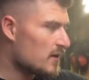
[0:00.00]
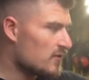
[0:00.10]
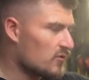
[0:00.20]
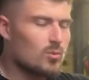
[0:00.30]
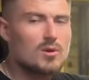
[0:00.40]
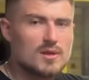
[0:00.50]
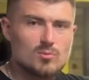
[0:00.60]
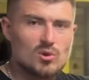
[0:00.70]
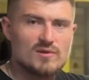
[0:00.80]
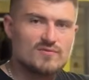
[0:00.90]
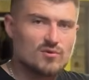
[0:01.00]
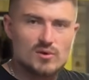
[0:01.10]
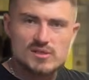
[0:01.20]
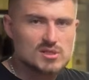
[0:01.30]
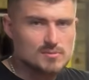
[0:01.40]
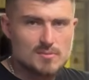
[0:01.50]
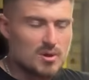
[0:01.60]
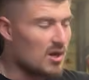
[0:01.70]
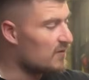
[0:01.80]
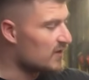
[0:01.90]
for what I want it for, it's going to be
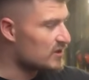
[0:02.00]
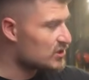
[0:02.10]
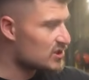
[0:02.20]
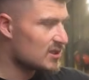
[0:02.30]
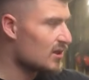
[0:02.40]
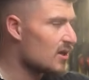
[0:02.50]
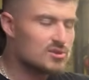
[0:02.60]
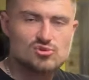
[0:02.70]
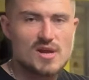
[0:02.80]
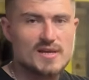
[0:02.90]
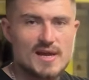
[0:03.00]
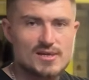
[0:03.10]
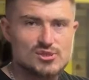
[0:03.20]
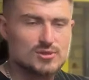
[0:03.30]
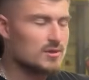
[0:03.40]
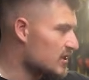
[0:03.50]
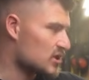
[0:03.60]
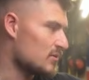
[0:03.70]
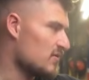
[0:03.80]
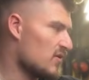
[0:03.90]
perfect. Just light track action, it's
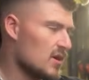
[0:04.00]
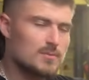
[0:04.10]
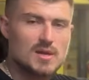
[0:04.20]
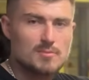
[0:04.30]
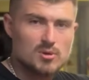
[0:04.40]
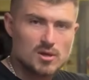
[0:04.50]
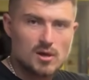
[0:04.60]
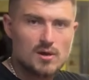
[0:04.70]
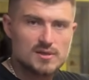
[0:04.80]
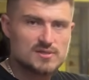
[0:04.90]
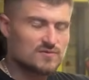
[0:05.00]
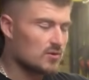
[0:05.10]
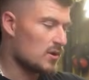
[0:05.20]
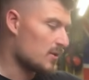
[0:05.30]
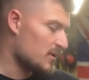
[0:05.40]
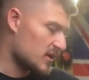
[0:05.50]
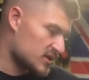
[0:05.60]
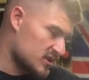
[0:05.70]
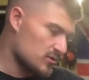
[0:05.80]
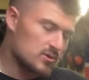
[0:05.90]
going to be fine. I'll be able to put a harness through it. I'll be able to
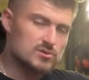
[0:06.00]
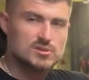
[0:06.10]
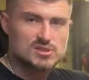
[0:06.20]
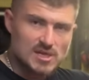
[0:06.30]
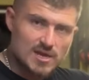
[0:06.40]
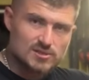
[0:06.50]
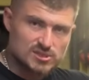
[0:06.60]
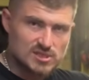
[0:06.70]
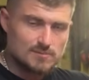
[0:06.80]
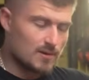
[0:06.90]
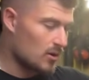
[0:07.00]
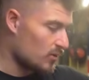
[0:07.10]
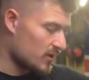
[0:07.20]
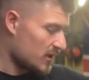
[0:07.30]
still use the standard seat belt with